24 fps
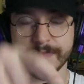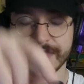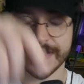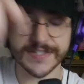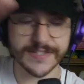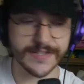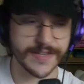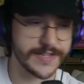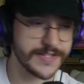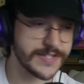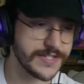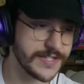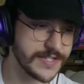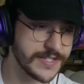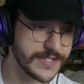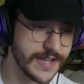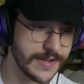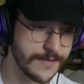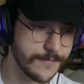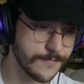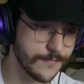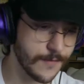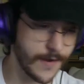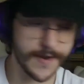So let's just
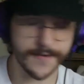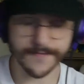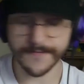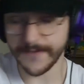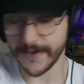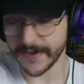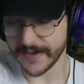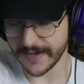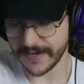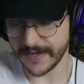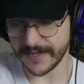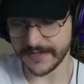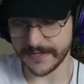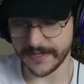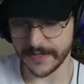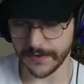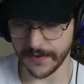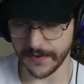get right fucking into